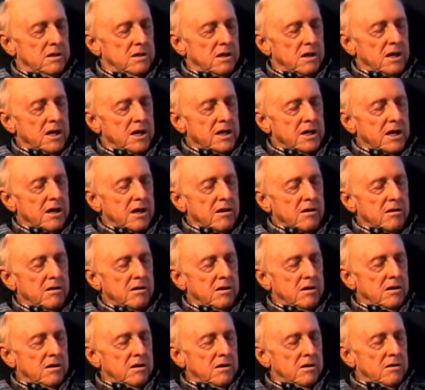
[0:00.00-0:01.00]
Like our
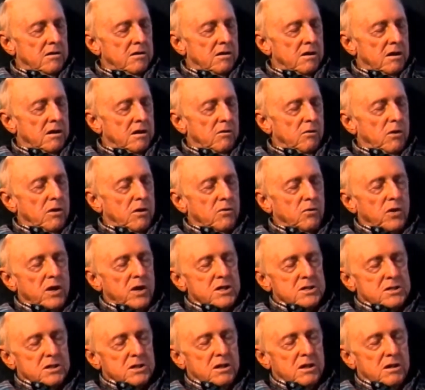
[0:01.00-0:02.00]
one
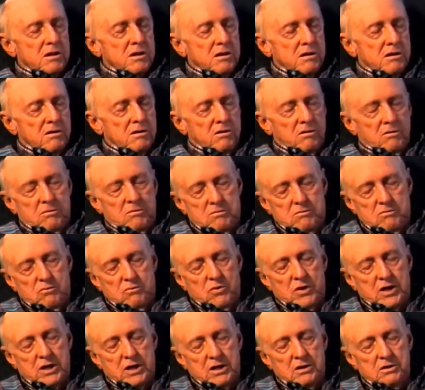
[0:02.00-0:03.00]
waist gunner,
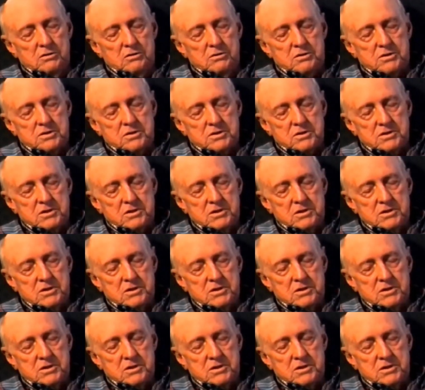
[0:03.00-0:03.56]
Wade Luce.